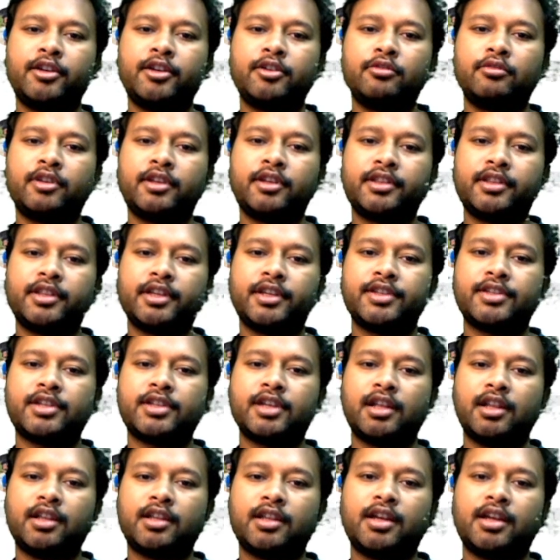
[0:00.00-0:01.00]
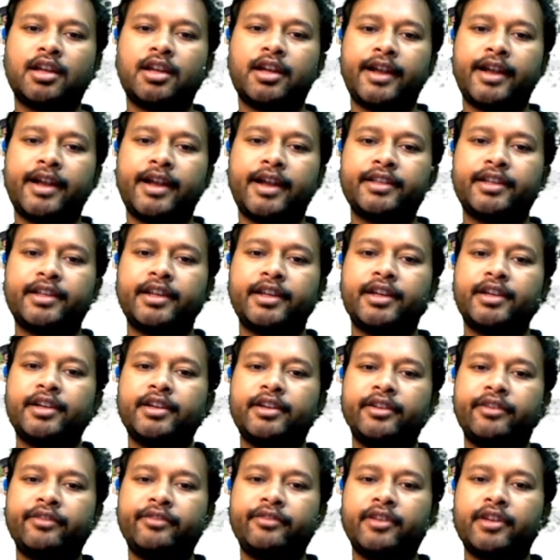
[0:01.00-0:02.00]
to
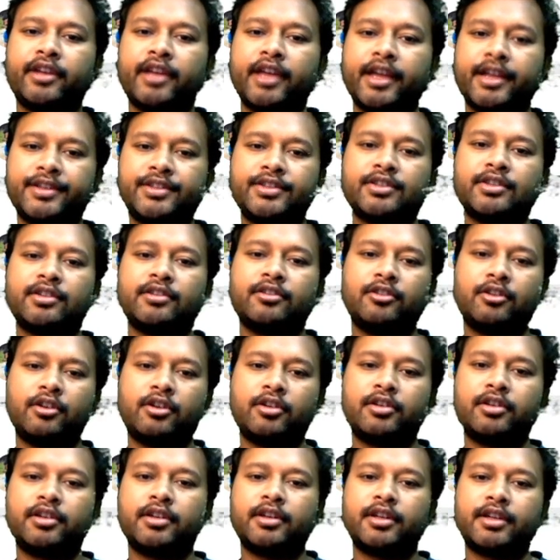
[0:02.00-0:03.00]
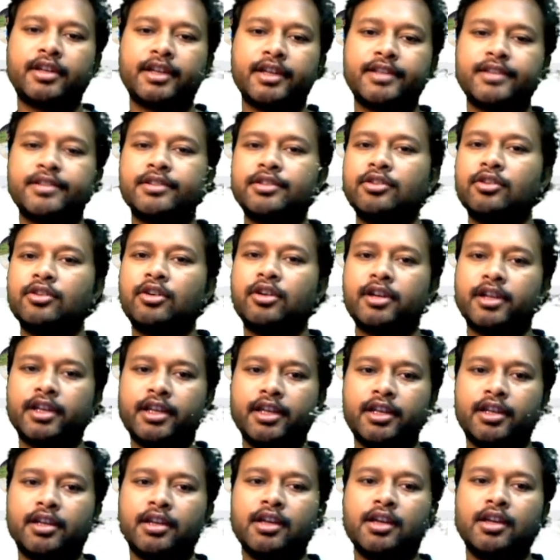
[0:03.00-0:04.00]

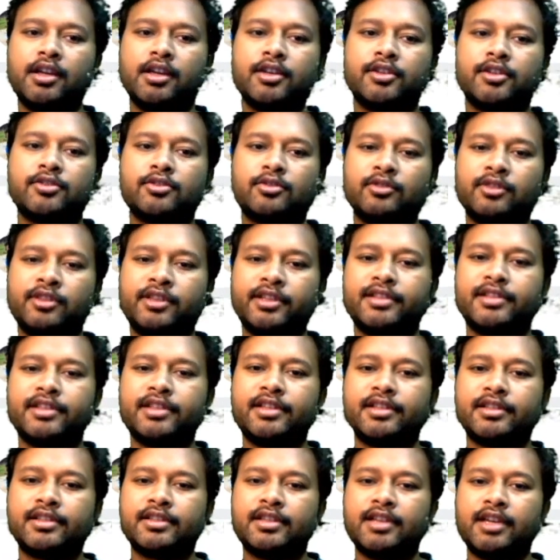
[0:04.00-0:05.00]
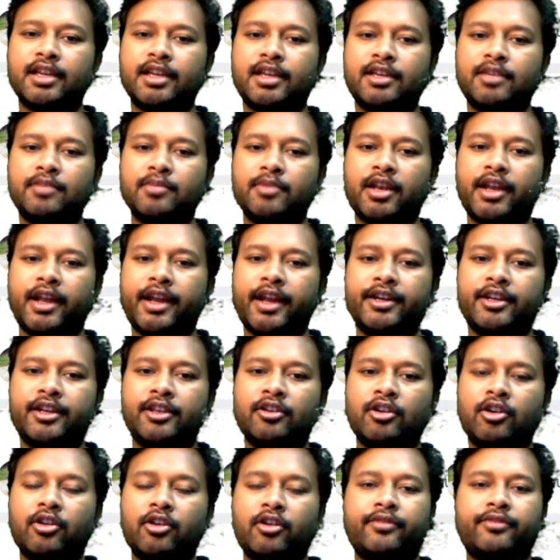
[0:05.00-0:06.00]
riteshhaldar@tifrh.res.in. So this is the email
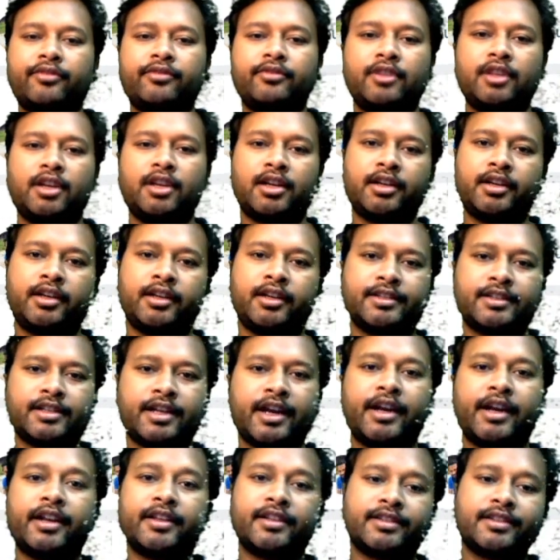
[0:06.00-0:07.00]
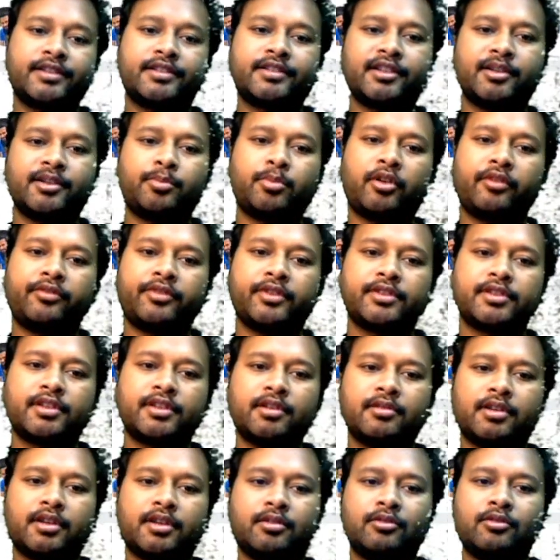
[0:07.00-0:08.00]
ID of the desired assistant
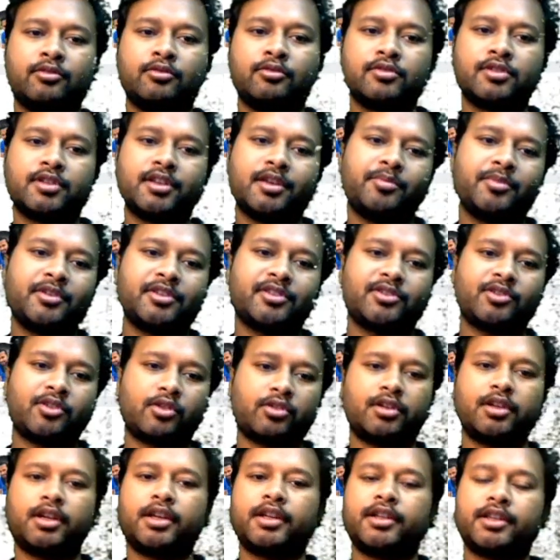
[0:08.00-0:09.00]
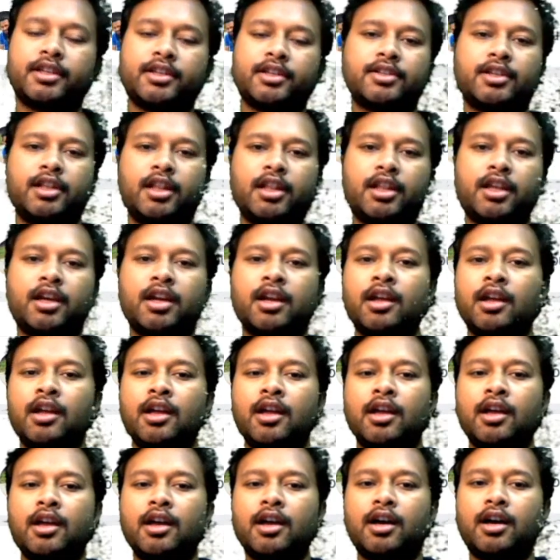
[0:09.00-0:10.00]
professor, whose name is Dr. Ritesh Haldar.
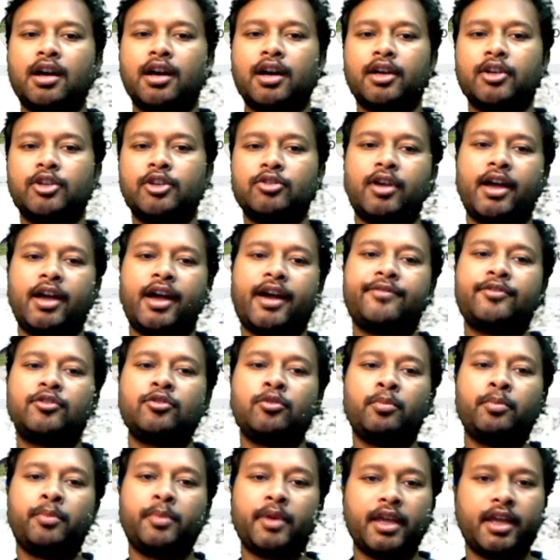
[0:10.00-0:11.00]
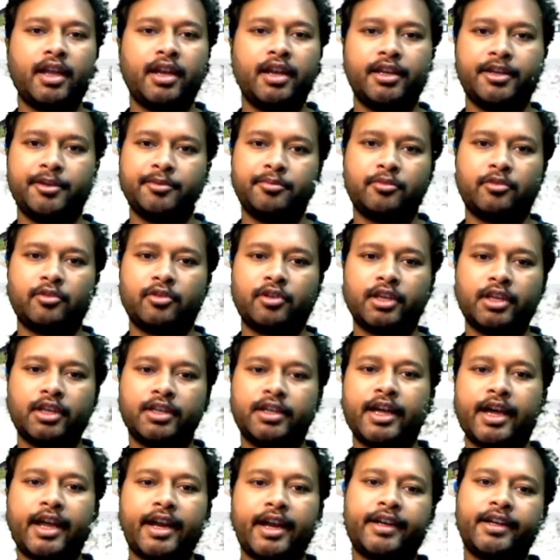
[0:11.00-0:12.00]
You have to mail him, okay,
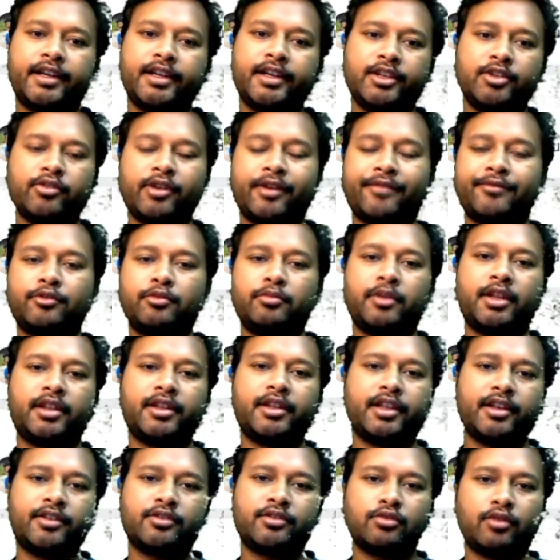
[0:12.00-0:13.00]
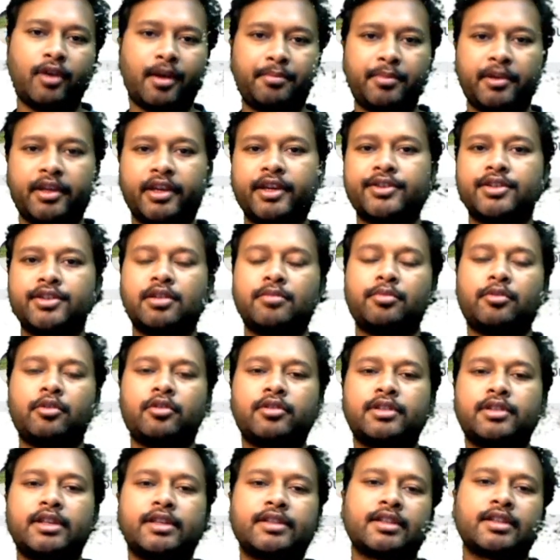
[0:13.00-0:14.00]
directly you have to mail. There is no application
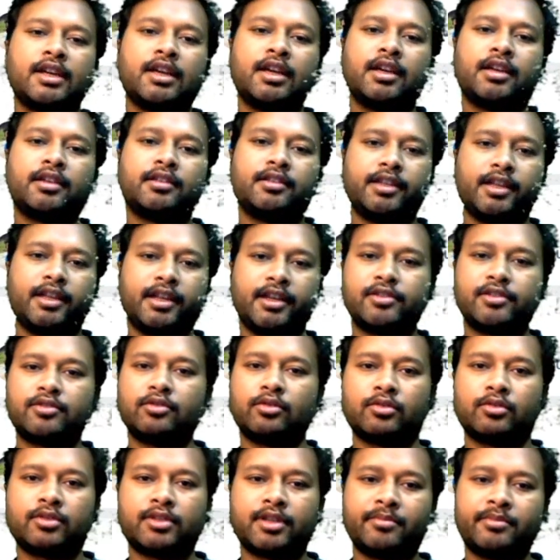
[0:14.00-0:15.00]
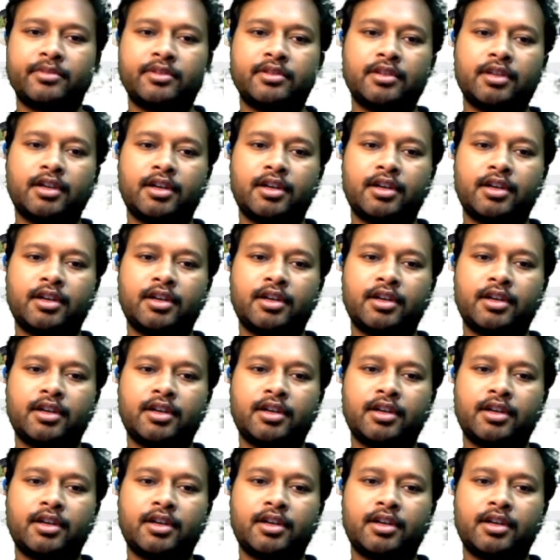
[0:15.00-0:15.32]
process, there is no some